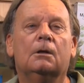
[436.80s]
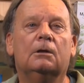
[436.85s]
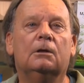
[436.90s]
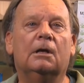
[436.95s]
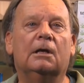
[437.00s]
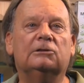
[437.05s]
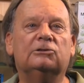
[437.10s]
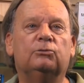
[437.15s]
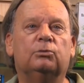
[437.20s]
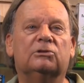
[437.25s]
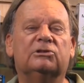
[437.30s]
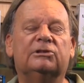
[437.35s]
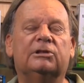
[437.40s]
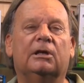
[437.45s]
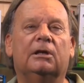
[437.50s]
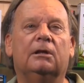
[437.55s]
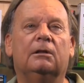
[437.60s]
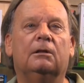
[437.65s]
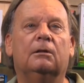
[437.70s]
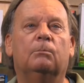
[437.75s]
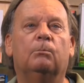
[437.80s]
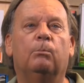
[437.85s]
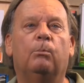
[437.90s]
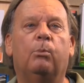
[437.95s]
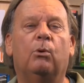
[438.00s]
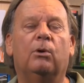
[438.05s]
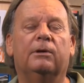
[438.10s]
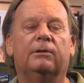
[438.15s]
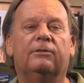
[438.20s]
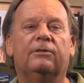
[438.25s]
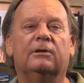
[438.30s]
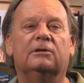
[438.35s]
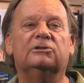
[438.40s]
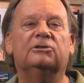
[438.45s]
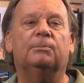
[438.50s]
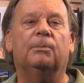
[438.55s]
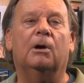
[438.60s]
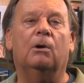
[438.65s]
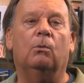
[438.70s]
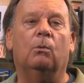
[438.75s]
Next, we'll say the important things
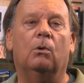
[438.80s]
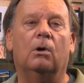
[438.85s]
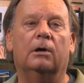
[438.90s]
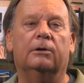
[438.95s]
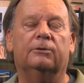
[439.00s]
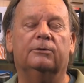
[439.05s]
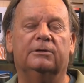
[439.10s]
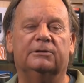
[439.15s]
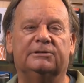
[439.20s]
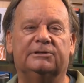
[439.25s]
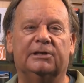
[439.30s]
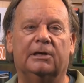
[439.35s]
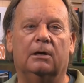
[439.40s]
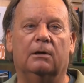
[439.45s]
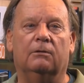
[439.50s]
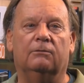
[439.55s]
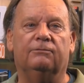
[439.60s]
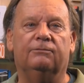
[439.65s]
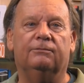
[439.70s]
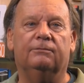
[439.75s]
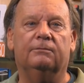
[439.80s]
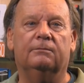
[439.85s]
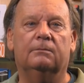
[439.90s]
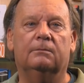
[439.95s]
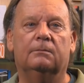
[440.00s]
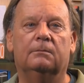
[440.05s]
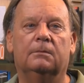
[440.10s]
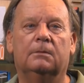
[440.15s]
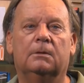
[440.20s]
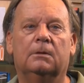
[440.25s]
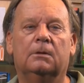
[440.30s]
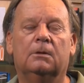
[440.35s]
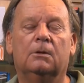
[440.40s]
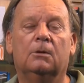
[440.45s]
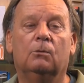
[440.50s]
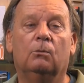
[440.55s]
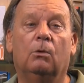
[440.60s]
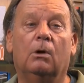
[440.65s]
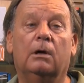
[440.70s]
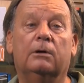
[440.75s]
about water itself.
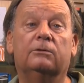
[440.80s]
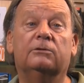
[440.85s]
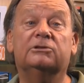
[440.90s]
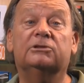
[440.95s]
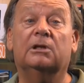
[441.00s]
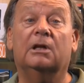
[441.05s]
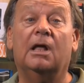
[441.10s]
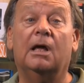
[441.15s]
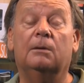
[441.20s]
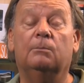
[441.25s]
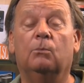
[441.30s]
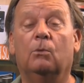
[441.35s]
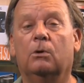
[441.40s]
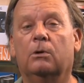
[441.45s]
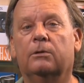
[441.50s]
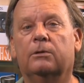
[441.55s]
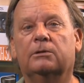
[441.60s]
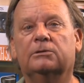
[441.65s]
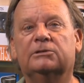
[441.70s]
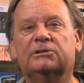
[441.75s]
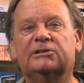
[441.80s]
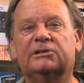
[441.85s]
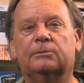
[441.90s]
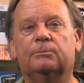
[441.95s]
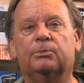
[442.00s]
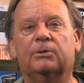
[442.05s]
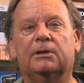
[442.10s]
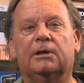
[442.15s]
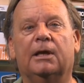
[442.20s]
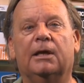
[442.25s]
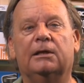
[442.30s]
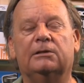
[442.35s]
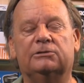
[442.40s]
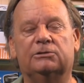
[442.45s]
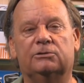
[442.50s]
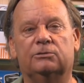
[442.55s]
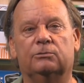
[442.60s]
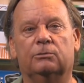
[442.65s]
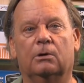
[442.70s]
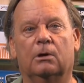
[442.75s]
Water is a lot more than simply
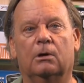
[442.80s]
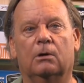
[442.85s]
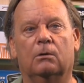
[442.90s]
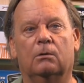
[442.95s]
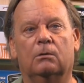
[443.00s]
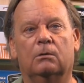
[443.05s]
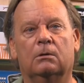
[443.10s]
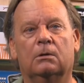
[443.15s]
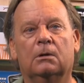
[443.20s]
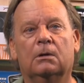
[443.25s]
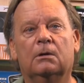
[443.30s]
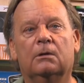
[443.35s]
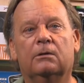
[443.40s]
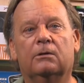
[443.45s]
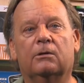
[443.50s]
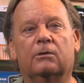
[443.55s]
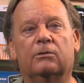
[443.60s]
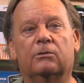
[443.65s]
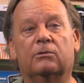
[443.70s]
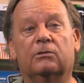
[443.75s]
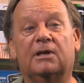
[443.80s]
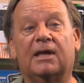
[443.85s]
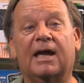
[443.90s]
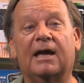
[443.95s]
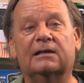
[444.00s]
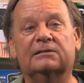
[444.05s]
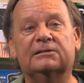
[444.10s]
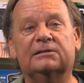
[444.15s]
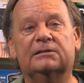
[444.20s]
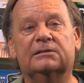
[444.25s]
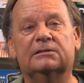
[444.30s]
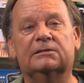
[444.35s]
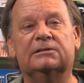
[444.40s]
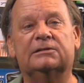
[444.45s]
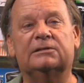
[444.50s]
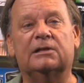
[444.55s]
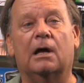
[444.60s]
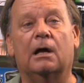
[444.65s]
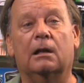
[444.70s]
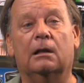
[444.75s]
H2O. There are gases,
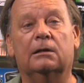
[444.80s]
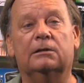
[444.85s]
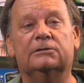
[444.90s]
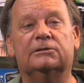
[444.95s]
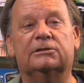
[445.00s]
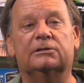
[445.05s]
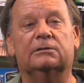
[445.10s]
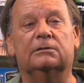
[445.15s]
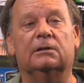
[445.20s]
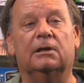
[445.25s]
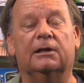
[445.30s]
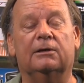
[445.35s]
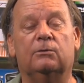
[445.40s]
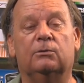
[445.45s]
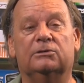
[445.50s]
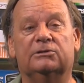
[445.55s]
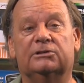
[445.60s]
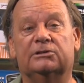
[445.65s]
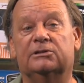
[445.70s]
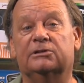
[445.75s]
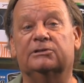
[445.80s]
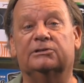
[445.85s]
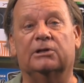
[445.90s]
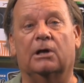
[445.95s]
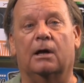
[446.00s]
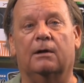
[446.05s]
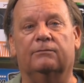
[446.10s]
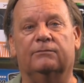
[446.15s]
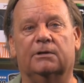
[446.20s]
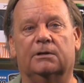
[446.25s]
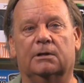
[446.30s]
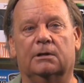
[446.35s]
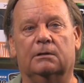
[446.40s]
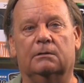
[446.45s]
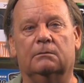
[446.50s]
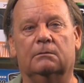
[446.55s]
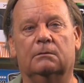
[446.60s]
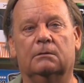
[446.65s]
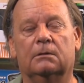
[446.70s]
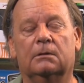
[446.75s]
solids, and liquids dissolved in it.
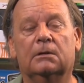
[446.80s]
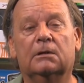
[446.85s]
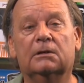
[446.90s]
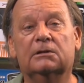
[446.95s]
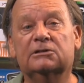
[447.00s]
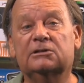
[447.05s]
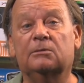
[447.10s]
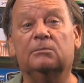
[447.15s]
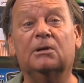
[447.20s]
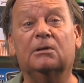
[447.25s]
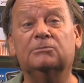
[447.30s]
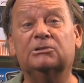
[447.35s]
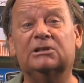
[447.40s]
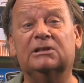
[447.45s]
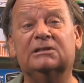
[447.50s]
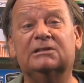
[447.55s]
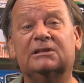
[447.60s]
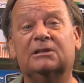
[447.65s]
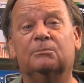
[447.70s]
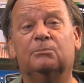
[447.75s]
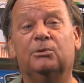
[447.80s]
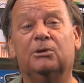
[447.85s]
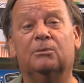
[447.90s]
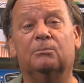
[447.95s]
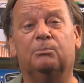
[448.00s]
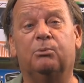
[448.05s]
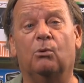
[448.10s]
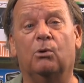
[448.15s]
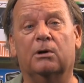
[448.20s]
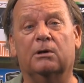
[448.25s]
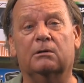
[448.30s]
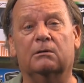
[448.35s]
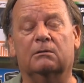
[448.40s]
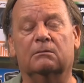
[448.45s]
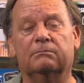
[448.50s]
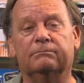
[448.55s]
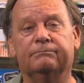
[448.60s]
Sometimes these can be important.